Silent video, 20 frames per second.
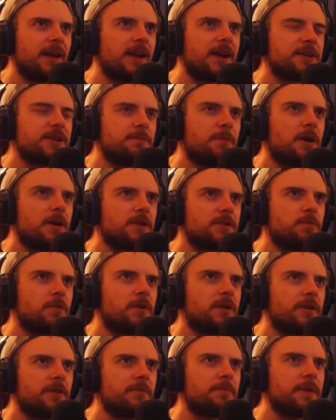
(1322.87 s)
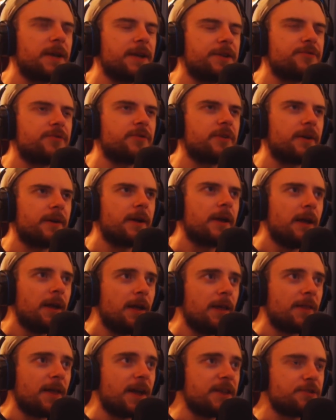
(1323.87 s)
an Xbox One on Patreon.
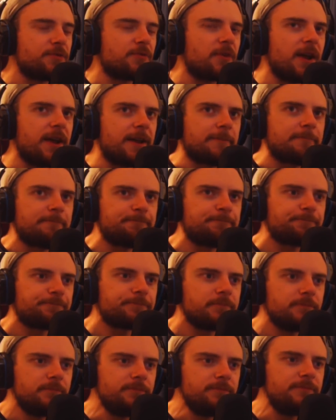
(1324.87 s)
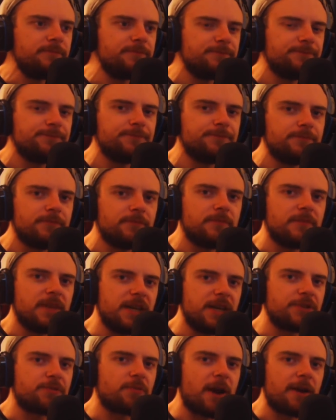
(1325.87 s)
That's right.
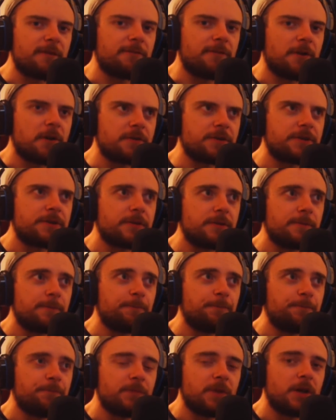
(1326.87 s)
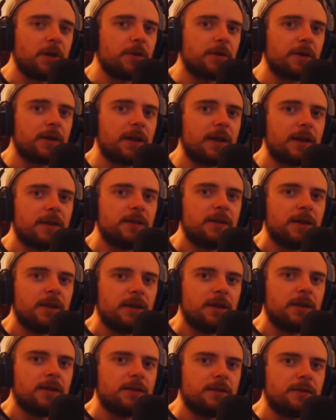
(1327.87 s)
He's right, folks. Go to
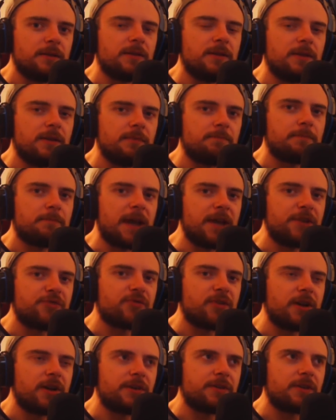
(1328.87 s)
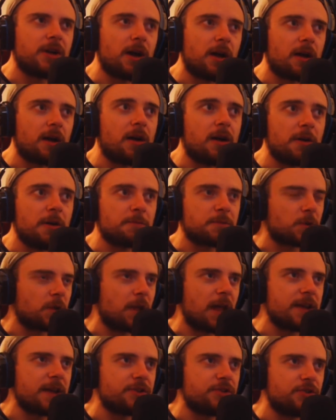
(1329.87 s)

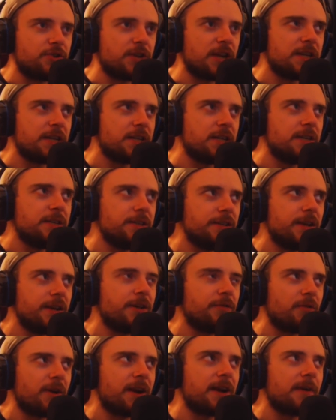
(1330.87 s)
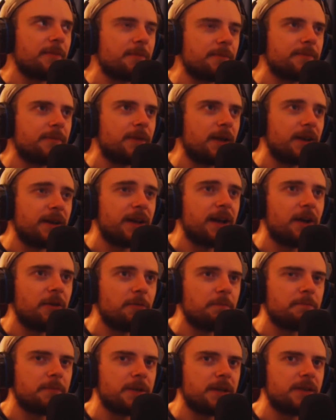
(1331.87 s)
patreon.com/JCJGraham and
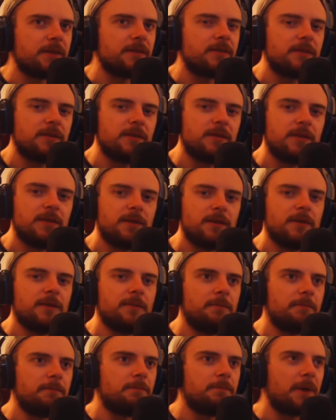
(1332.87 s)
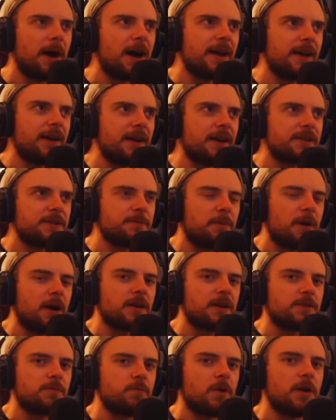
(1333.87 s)
help me buy an
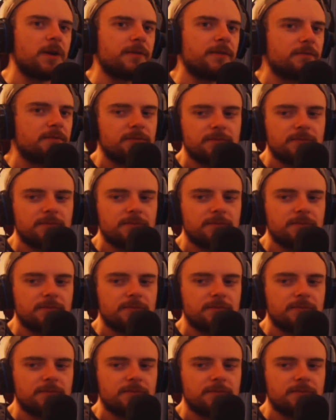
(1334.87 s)
Xbox One.